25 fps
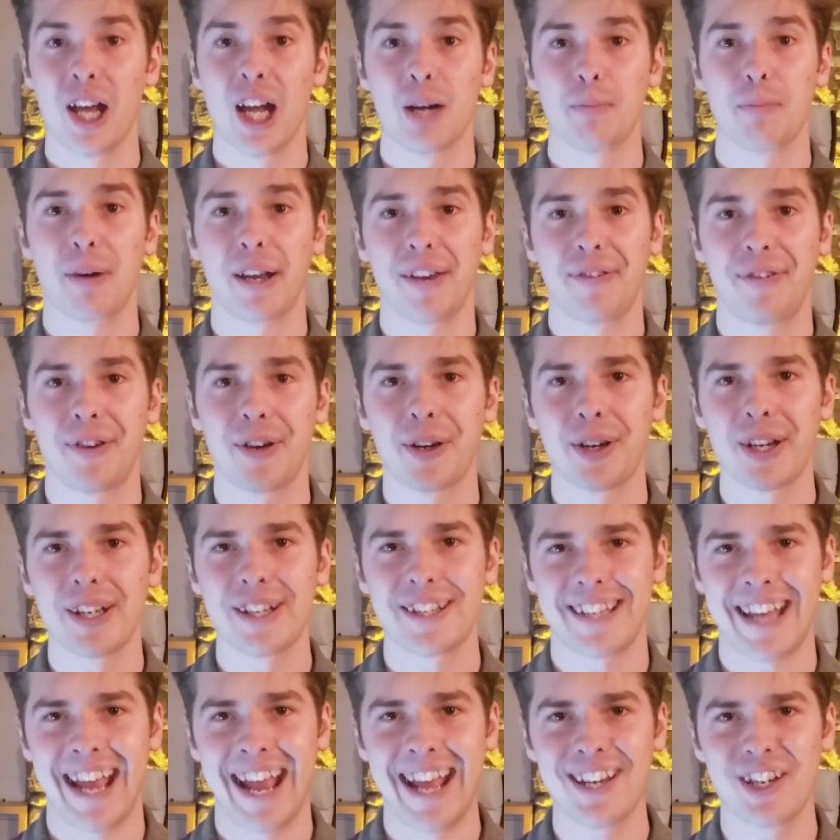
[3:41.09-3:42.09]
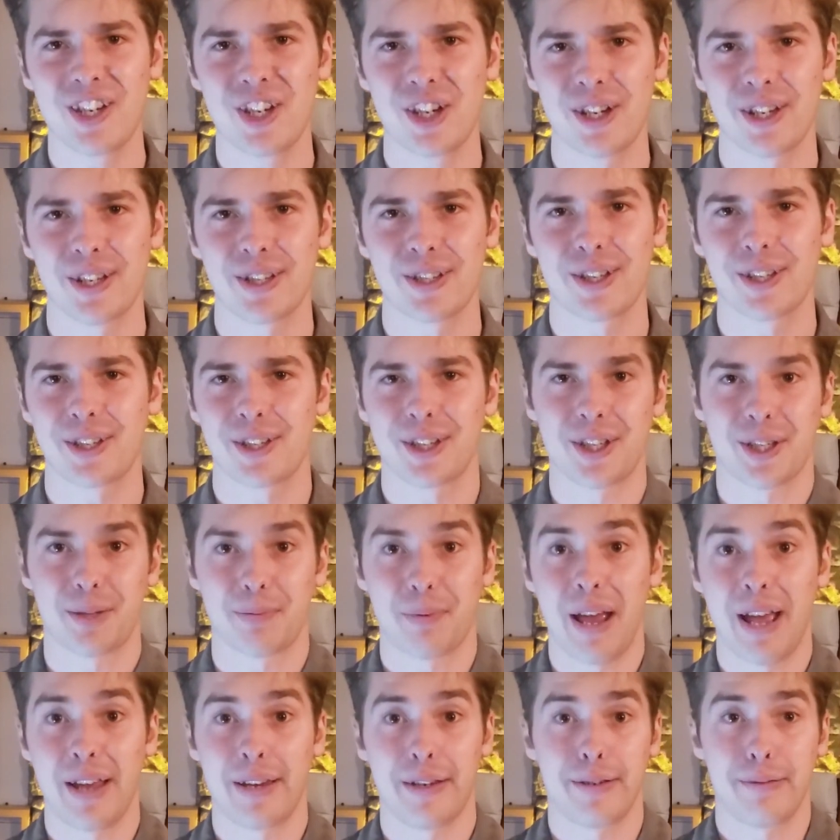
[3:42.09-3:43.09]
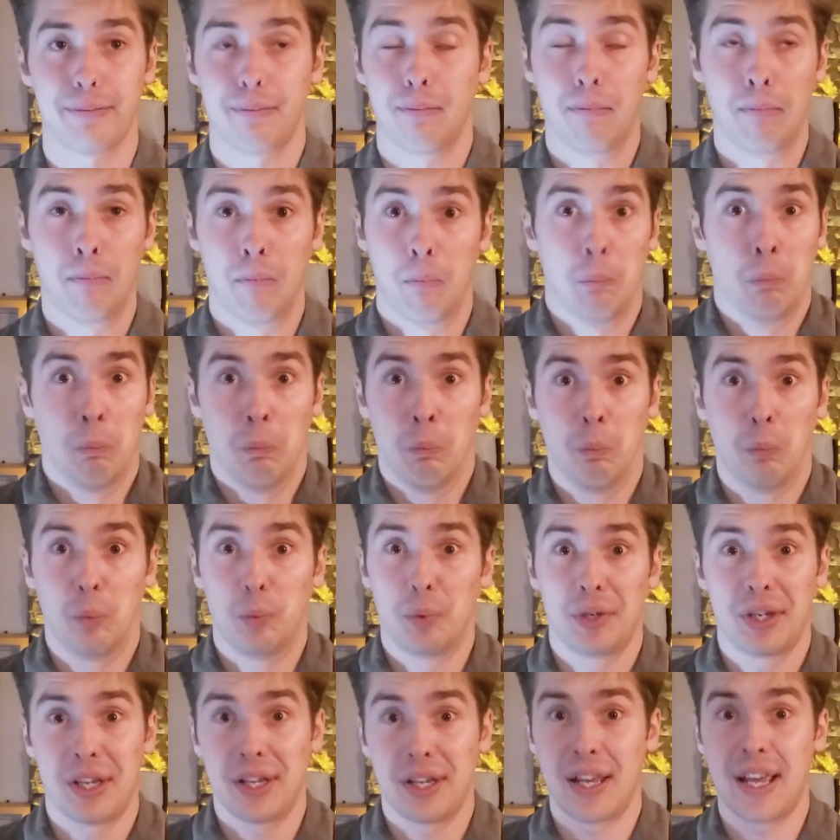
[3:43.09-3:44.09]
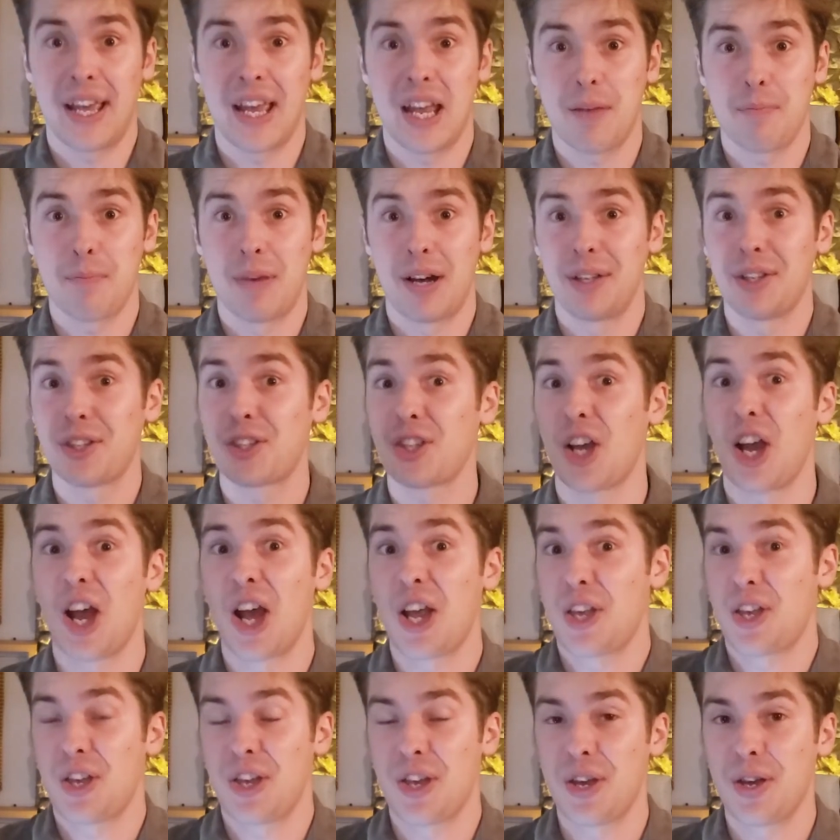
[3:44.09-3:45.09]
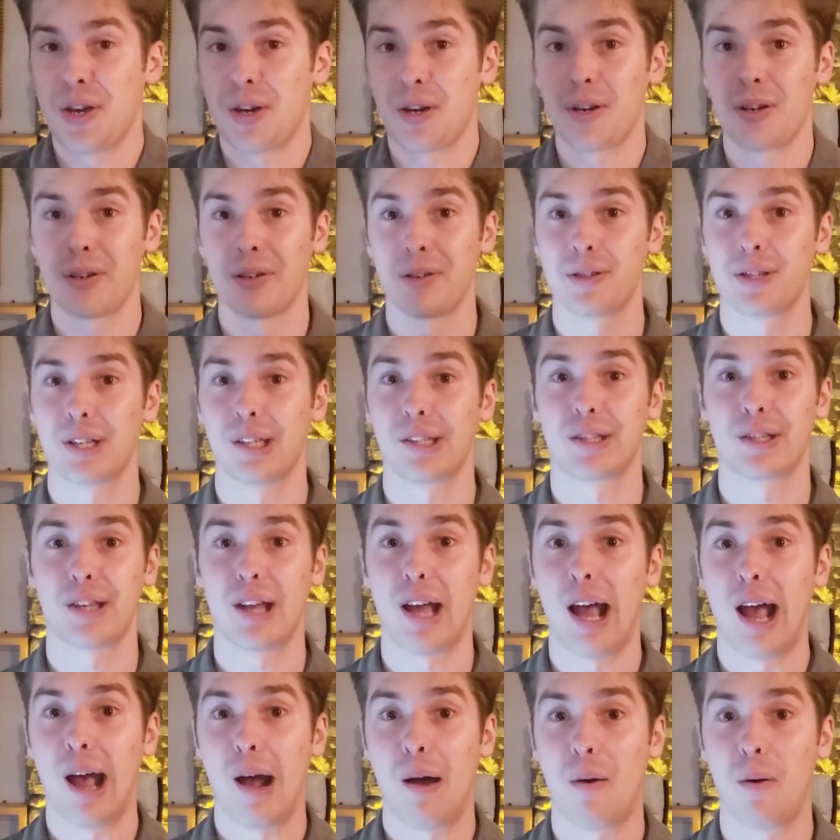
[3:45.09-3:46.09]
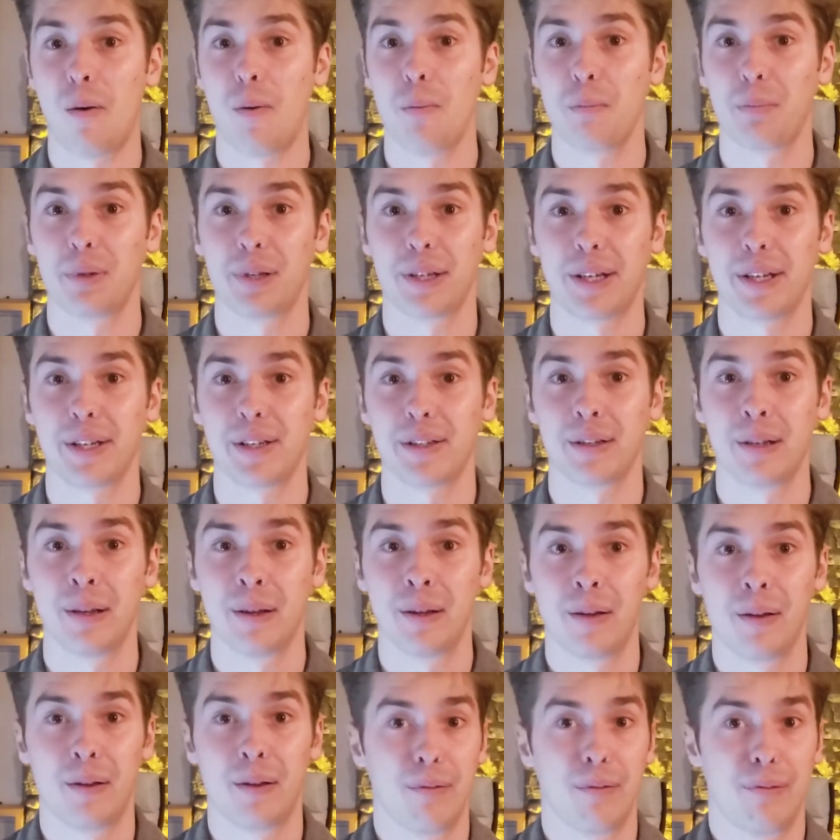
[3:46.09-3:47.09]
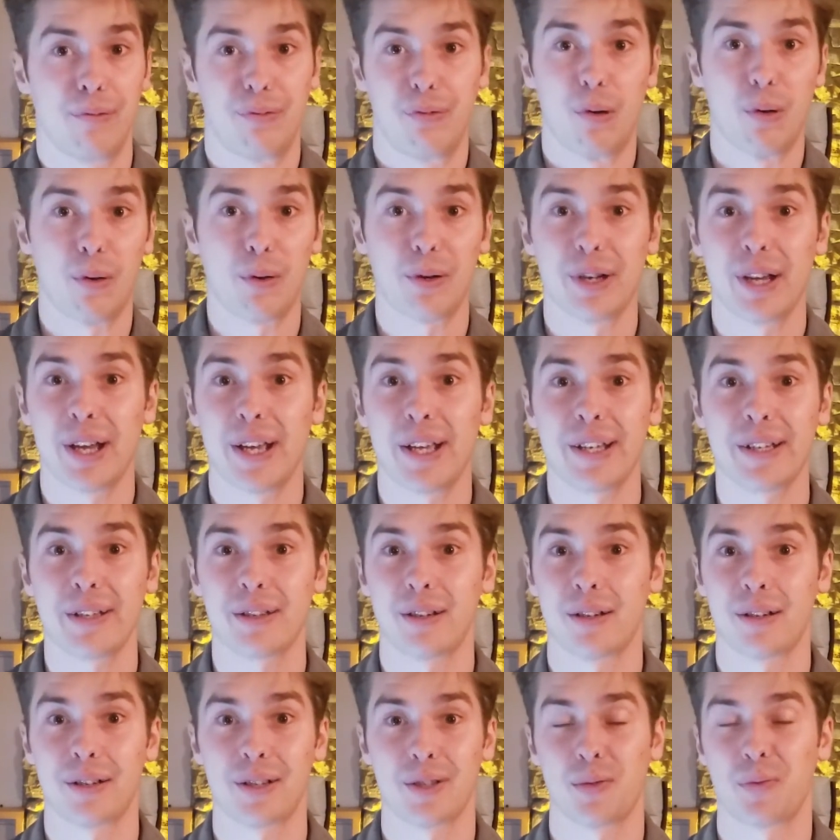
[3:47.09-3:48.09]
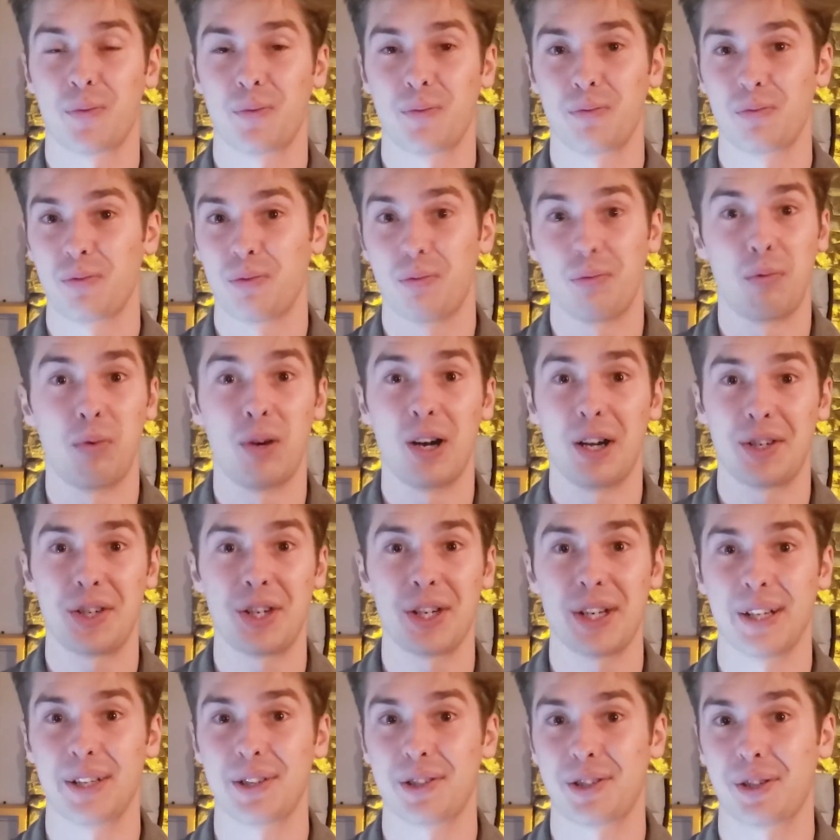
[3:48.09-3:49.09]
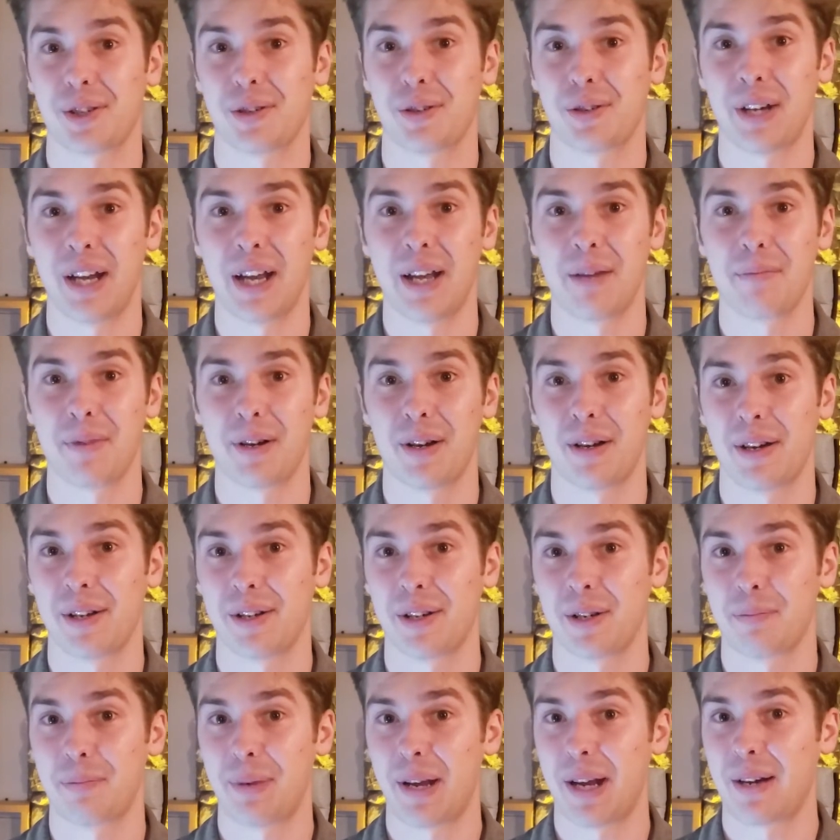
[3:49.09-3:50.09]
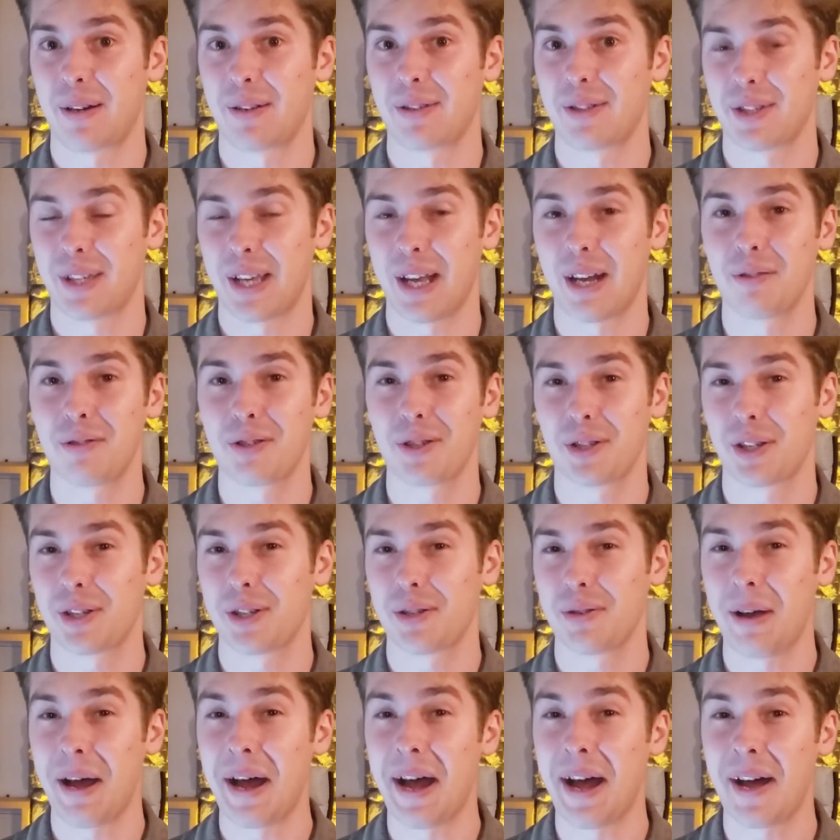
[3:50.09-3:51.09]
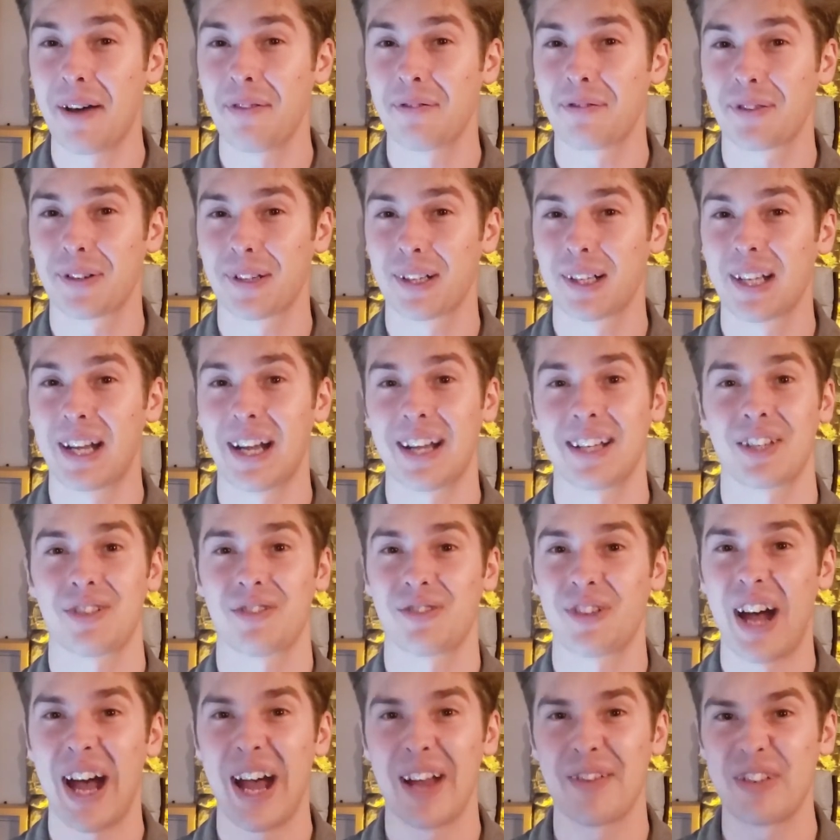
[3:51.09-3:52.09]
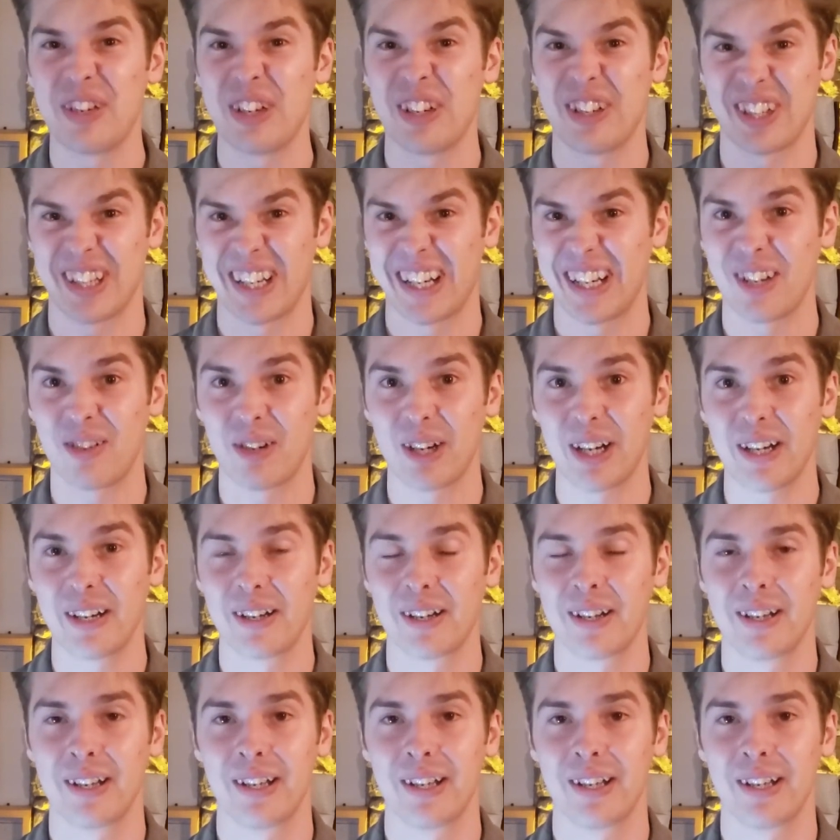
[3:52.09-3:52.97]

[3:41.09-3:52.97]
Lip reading: But if your intention is just to spend 8 months, a year, just at home playing Fortnite or just watching Instagram on your parents' couch like you have for the last 5 years anyway,